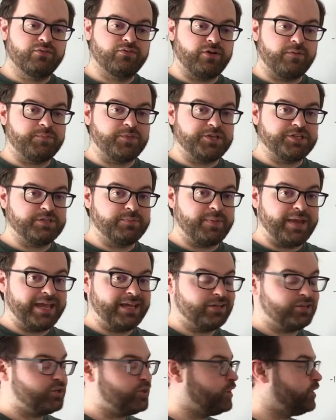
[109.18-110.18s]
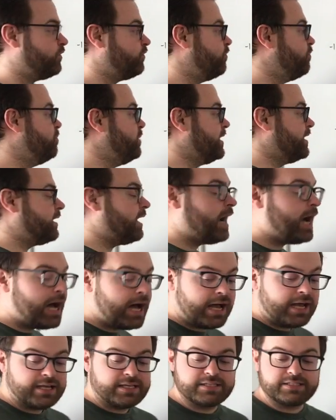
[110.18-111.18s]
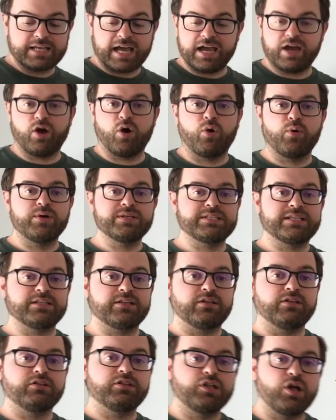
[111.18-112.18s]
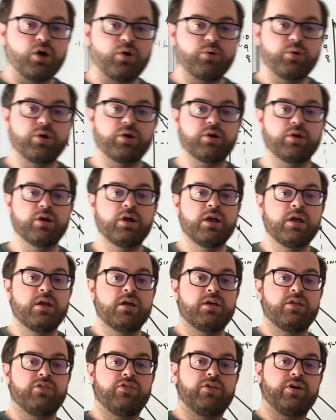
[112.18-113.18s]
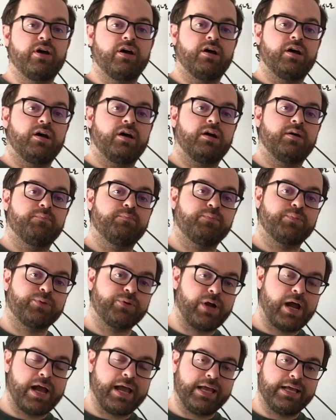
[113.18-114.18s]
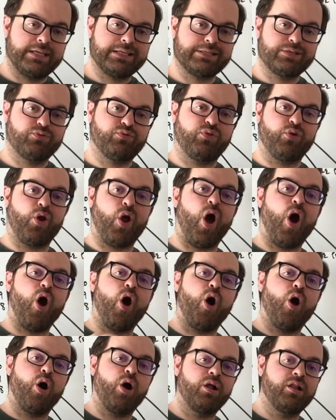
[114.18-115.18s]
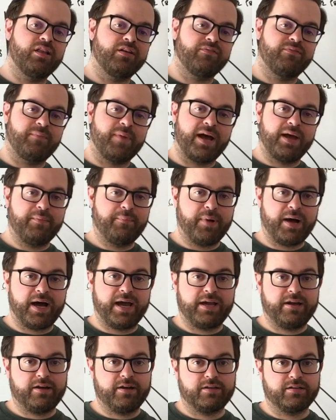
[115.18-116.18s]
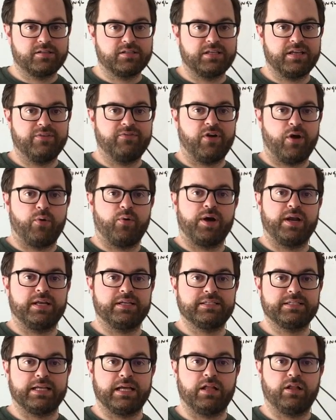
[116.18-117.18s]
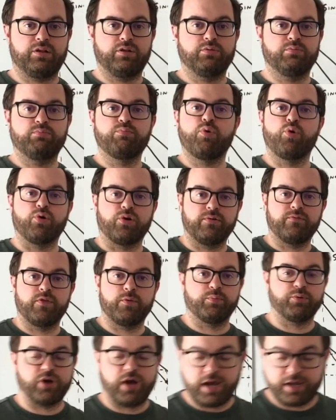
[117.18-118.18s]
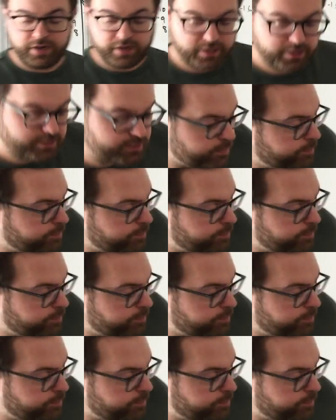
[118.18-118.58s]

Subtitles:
from the demand curve because I always have to lower the price for all of my buyers if I want to sell more of the product.